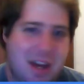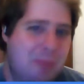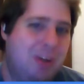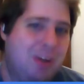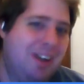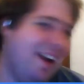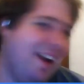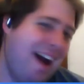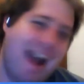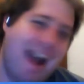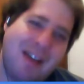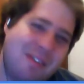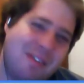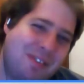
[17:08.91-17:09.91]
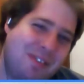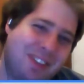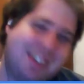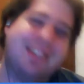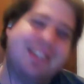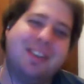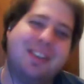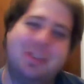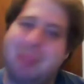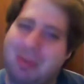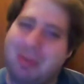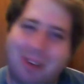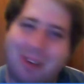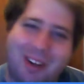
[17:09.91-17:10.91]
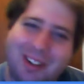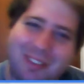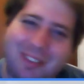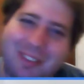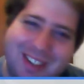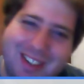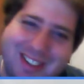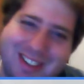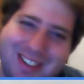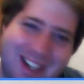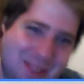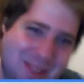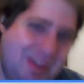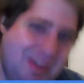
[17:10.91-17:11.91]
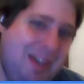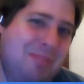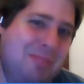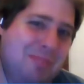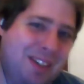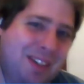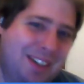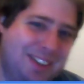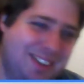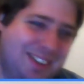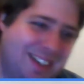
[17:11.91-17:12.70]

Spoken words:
but I have a feeling those people aren't going to want to talk to me because